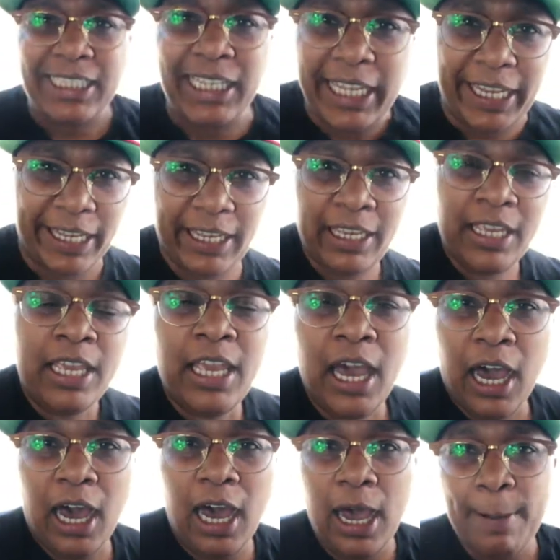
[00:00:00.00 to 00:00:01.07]
click.
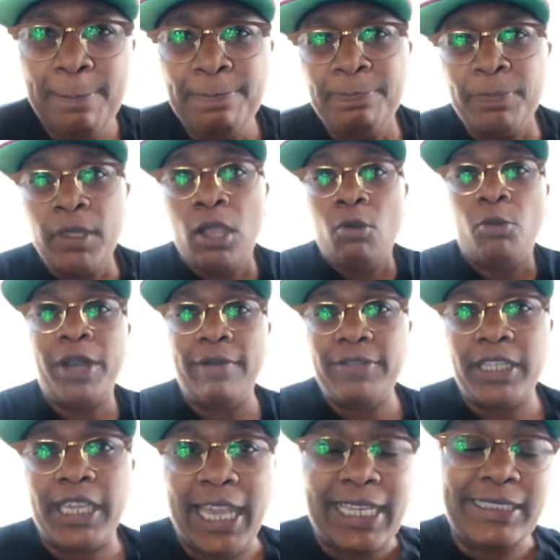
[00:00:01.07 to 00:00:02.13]
Um, whatever
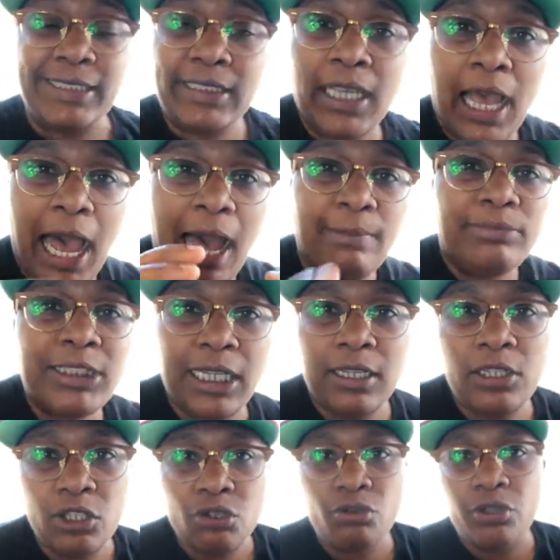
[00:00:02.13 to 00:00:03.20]
the case. I'm
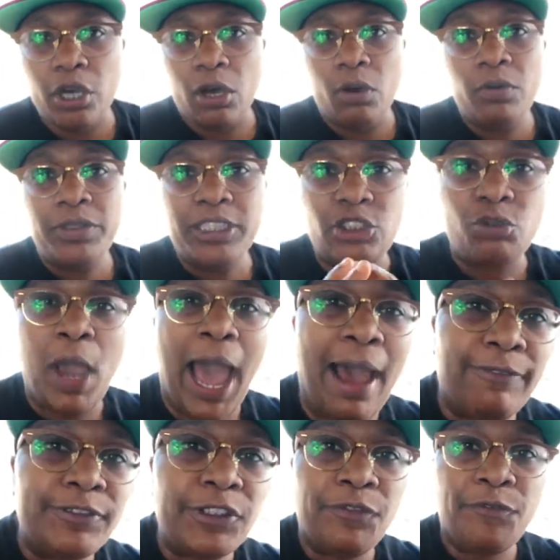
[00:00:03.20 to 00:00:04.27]
telling you though that you
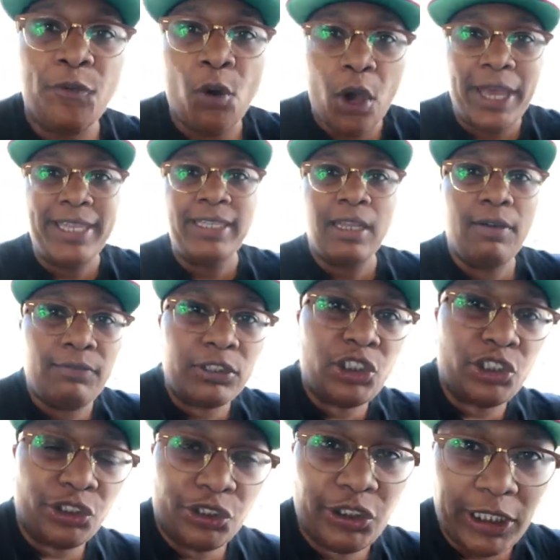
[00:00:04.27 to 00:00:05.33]
have to fall in love with
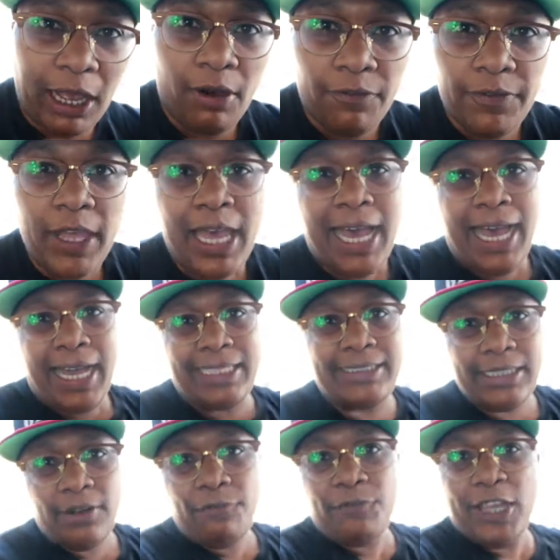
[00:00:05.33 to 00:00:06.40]
yourself. I
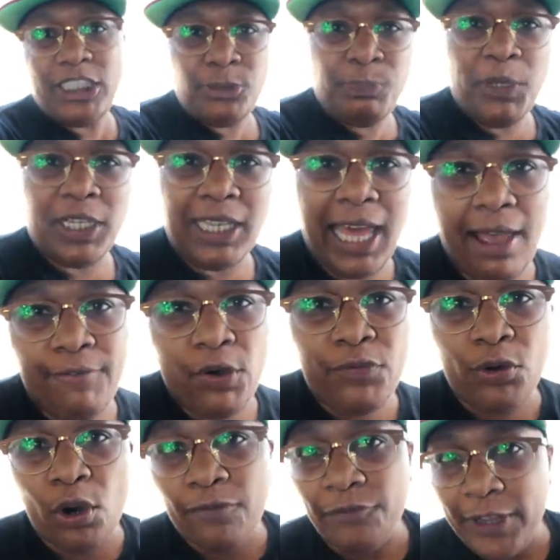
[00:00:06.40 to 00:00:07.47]
did a Facebook Live
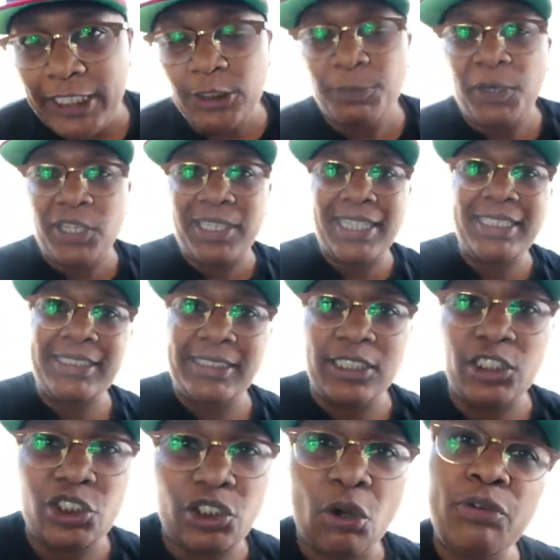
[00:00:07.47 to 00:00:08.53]
over on Facebook. Links in
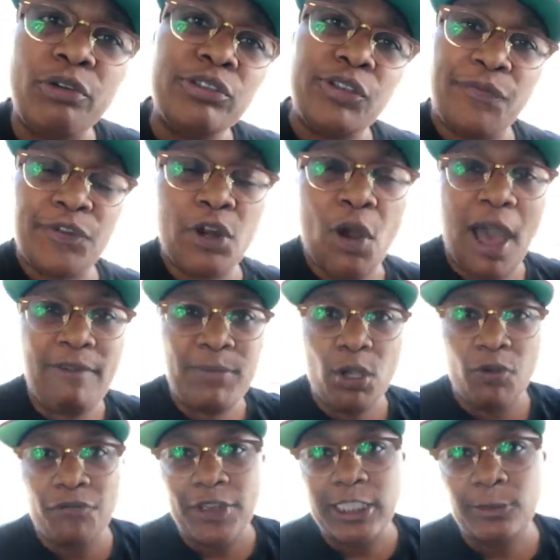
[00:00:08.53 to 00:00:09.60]
the show notes. If you don't have me
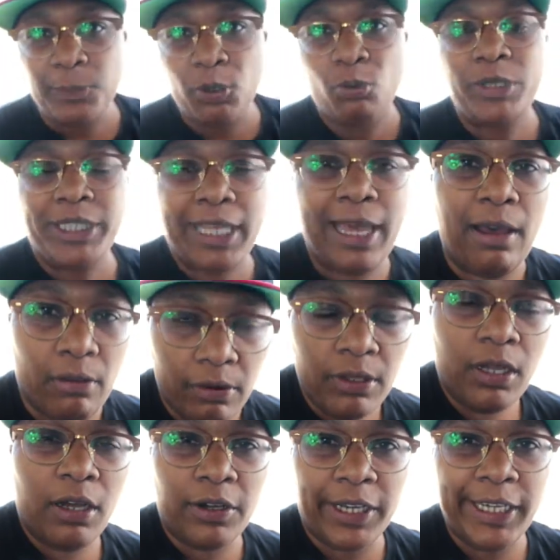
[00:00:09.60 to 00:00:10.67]
on Facebook, what the hell?
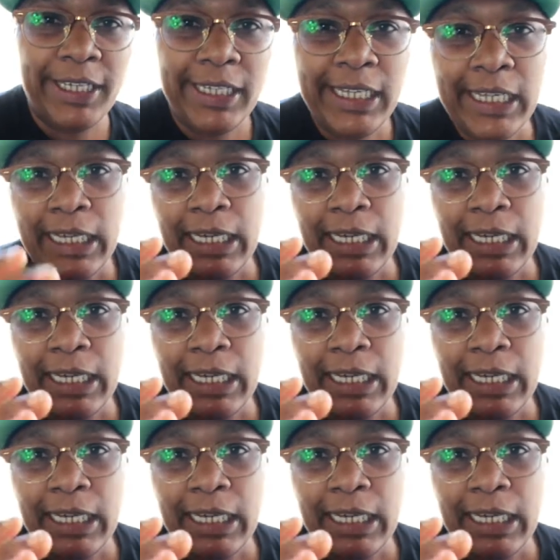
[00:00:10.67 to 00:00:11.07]
Okay.